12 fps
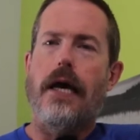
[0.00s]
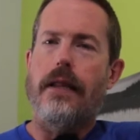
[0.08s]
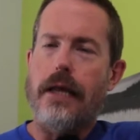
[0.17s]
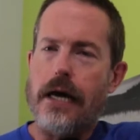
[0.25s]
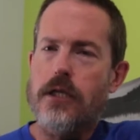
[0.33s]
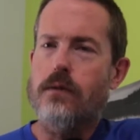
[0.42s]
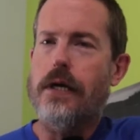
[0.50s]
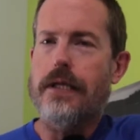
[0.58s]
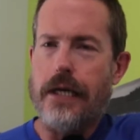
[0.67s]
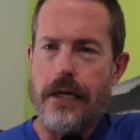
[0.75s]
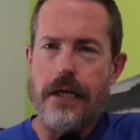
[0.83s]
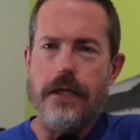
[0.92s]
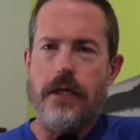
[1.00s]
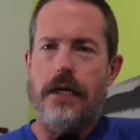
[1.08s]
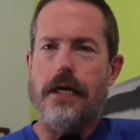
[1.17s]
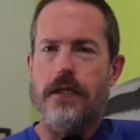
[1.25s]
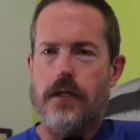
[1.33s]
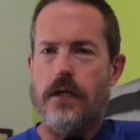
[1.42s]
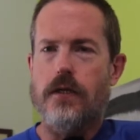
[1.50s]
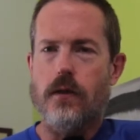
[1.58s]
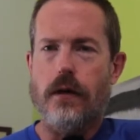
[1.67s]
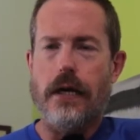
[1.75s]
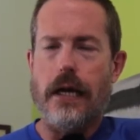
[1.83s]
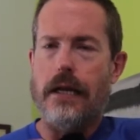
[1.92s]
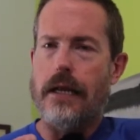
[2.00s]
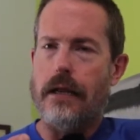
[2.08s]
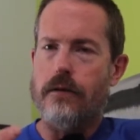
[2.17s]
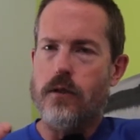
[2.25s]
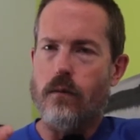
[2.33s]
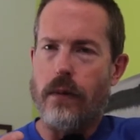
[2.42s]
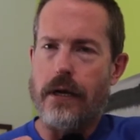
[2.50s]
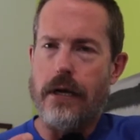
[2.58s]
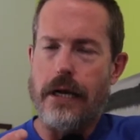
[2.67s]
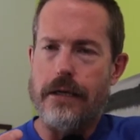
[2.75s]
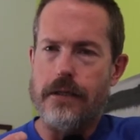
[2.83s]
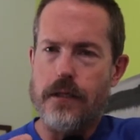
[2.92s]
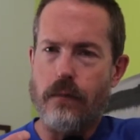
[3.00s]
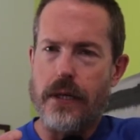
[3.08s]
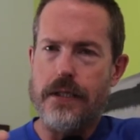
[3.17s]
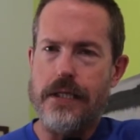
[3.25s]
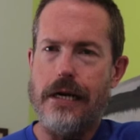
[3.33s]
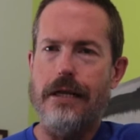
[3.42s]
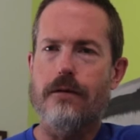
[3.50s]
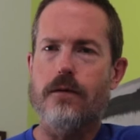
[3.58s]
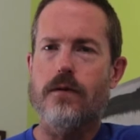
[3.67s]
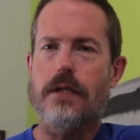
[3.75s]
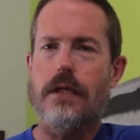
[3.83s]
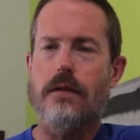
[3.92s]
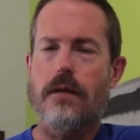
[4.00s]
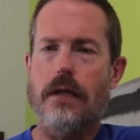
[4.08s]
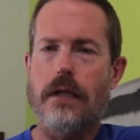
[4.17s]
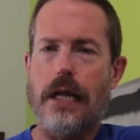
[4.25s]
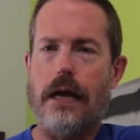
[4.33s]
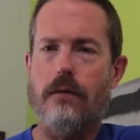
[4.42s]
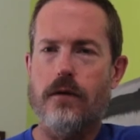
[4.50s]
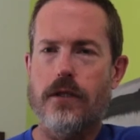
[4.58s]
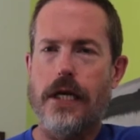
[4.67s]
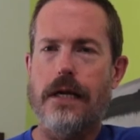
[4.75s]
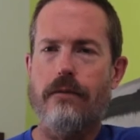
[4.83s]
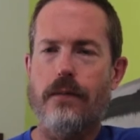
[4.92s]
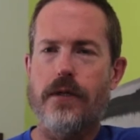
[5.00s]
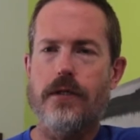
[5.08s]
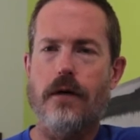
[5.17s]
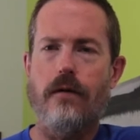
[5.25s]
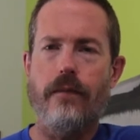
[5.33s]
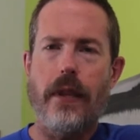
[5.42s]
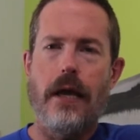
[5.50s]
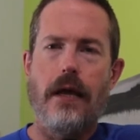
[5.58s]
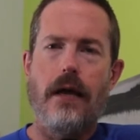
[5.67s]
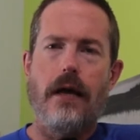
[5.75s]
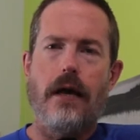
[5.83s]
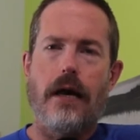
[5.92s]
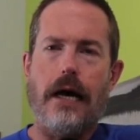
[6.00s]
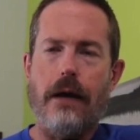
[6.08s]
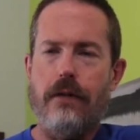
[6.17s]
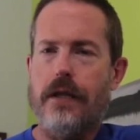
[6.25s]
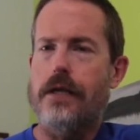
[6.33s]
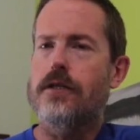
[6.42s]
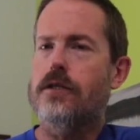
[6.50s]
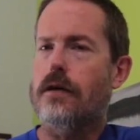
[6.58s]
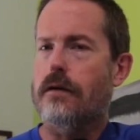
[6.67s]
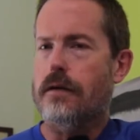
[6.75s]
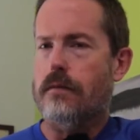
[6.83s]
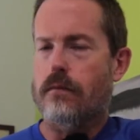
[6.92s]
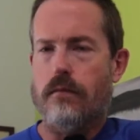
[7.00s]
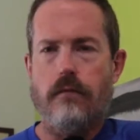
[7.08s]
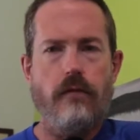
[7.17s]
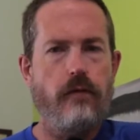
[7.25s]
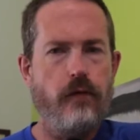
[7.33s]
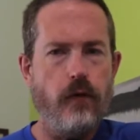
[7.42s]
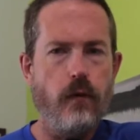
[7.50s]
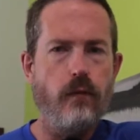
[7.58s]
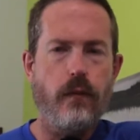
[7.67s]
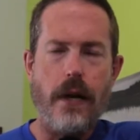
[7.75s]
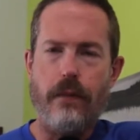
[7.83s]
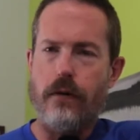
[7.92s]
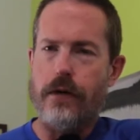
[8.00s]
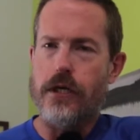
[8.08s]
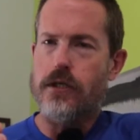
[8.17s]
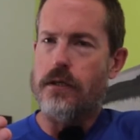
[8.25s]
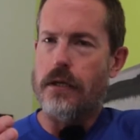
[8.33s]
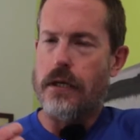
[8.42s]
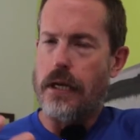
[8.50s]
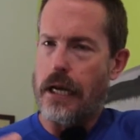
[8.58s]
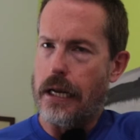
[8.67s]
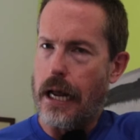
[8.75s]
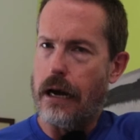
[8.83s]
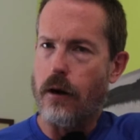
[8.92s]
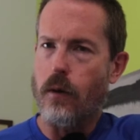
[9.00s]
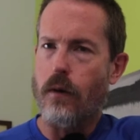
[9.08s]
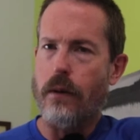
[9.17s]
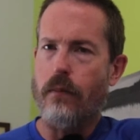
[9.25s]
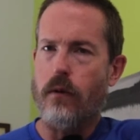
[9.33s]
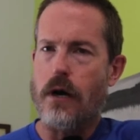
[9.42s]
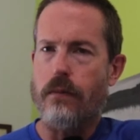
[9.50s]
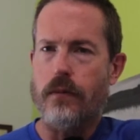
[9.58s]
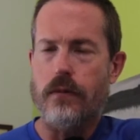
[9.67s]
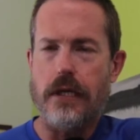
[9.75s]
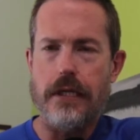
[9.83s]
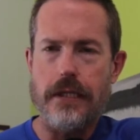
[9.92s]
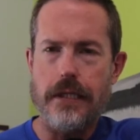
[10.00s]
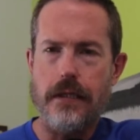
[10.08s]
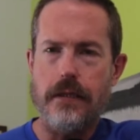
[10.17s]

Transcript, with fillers: And that's what I did. And, I, and I, and so, I, and so by, and by setting those, that routine up for myself, I would then start food preparation and, and how do I properly